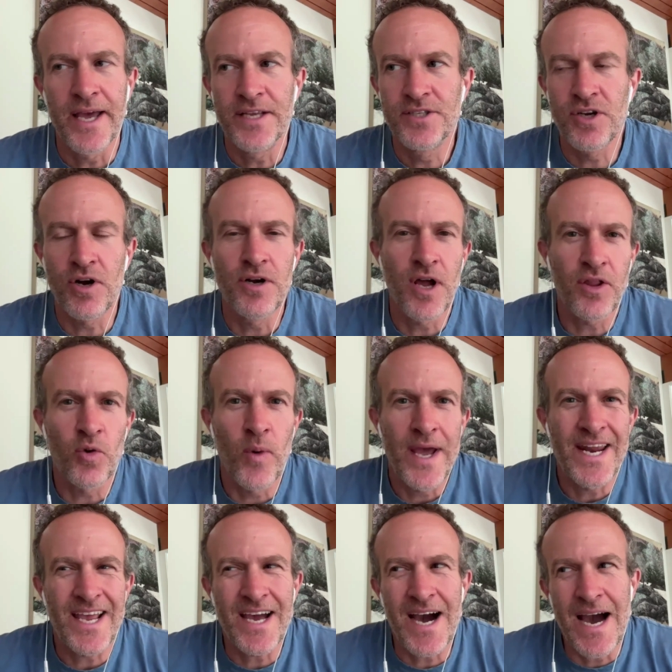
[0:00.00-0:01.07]
Is there another
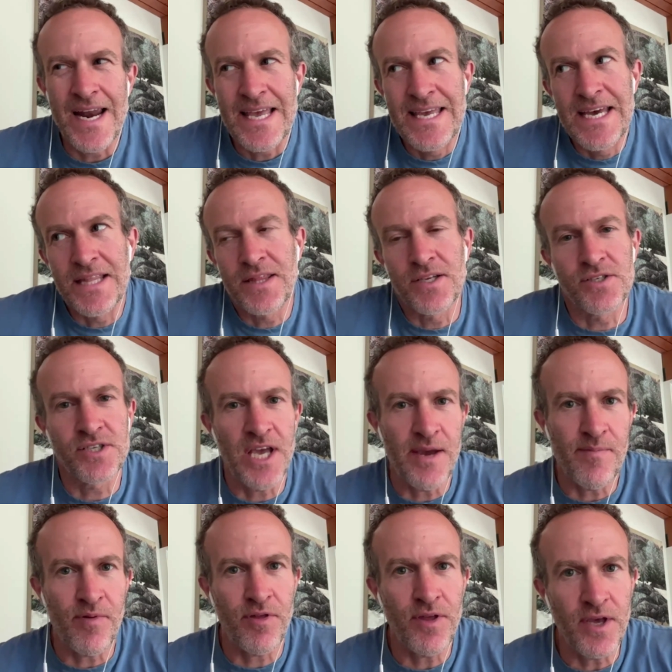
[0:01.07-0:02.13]
way to kind of get the
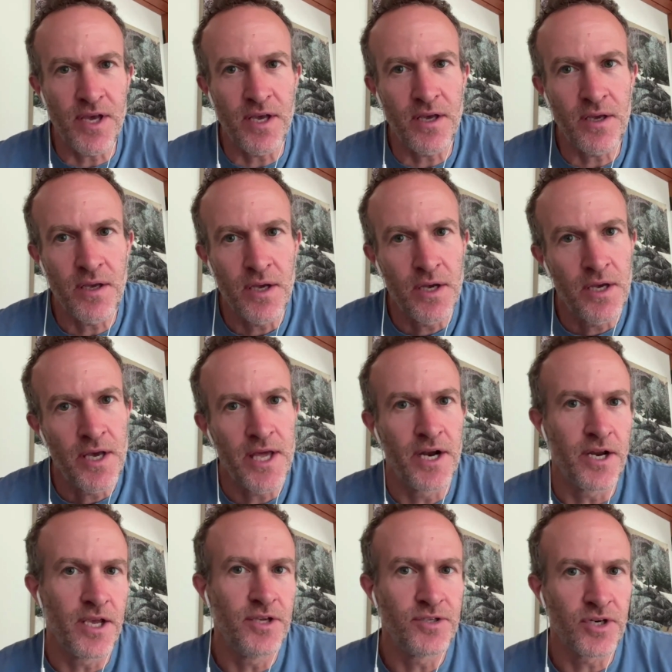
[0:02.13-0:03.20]
same thing in
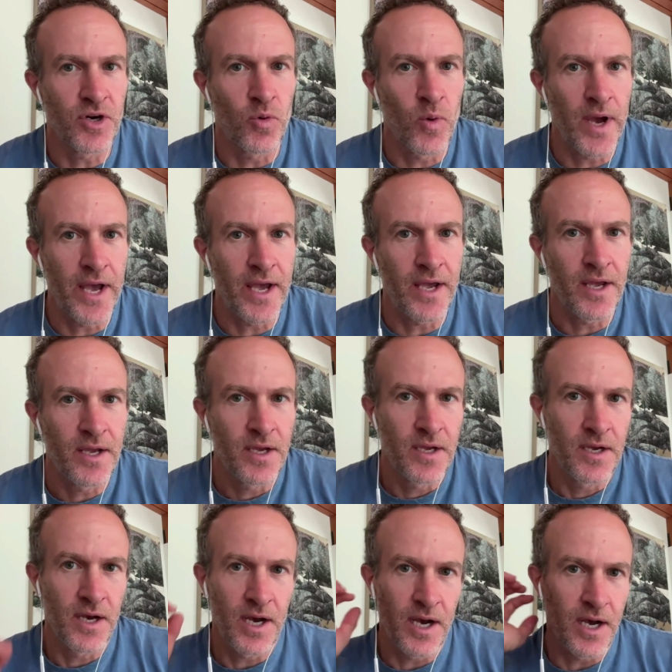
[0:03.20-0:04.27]
an easier way?
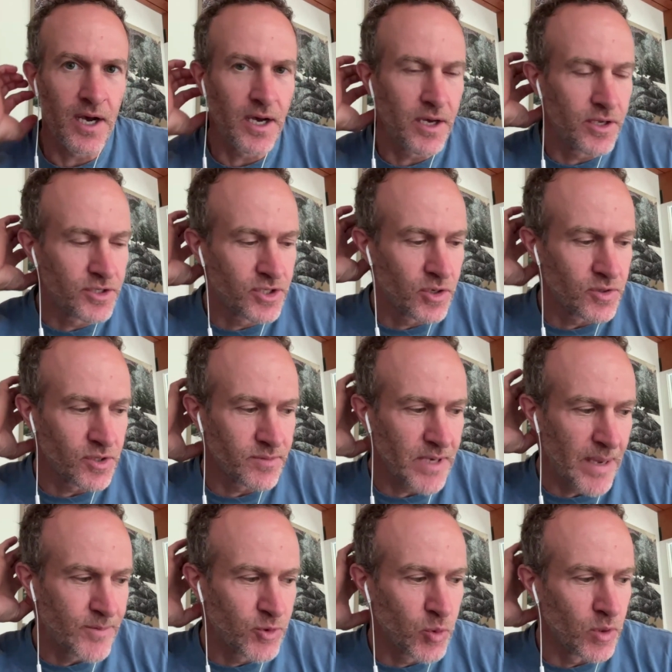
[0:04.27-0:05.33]
So
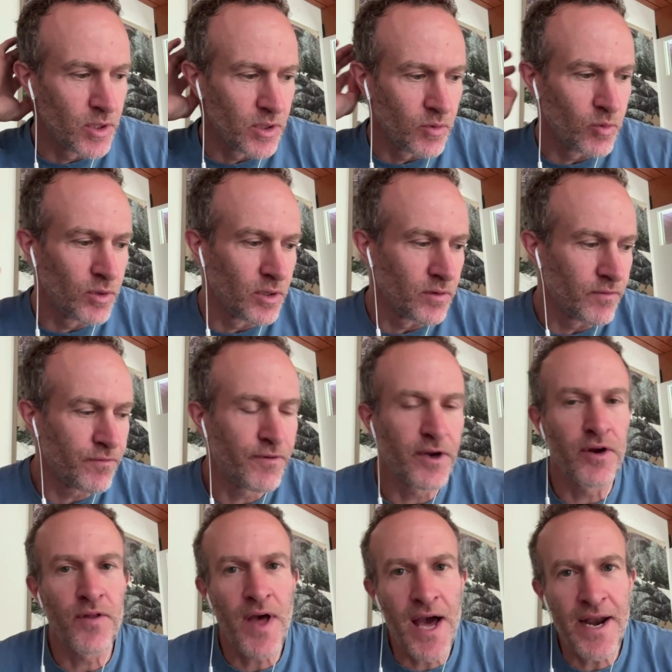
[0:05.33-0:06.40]
sometimes we'll
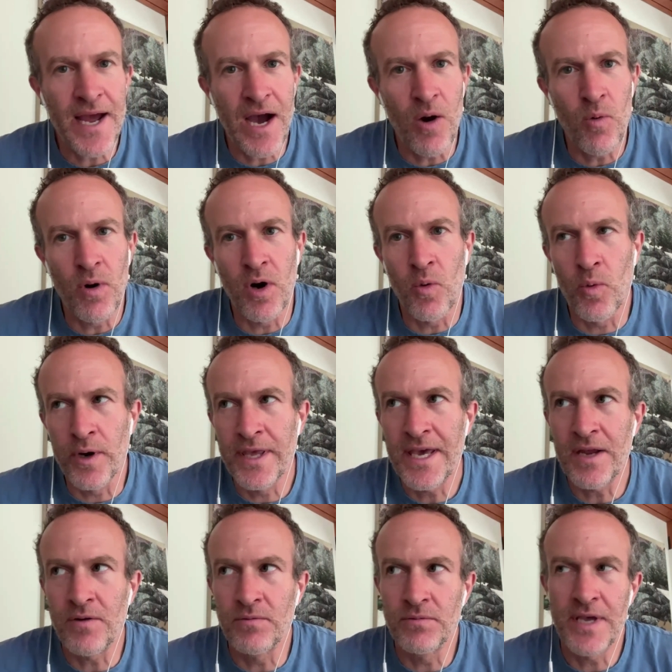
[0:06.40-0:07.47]
figure that out where we
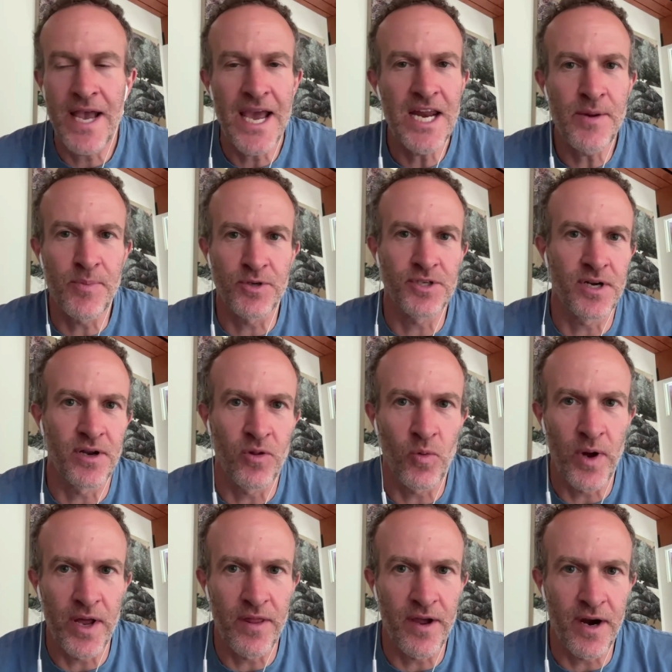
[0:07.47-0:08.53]
get 80% of the
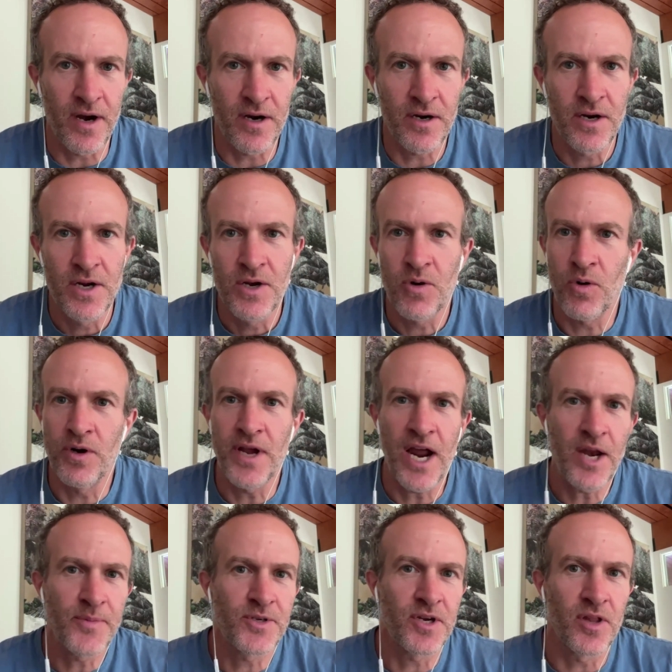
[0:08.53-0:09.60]
way there or
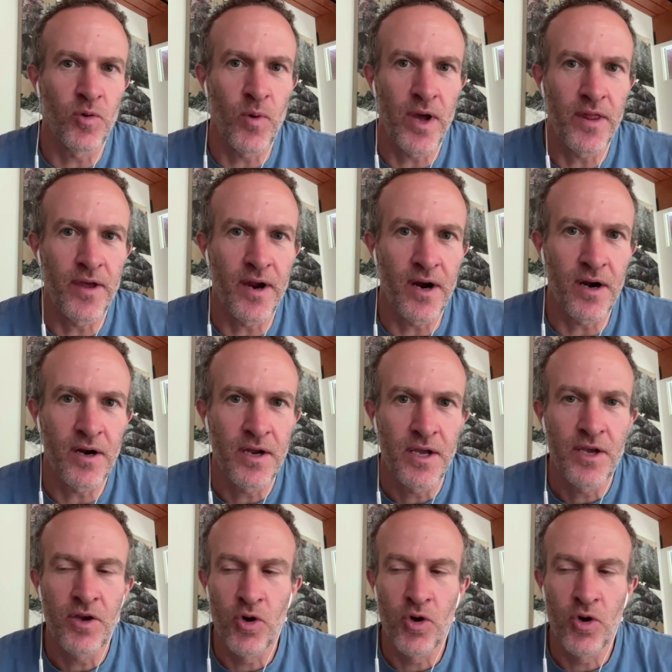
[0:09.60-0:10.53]
90% of the way there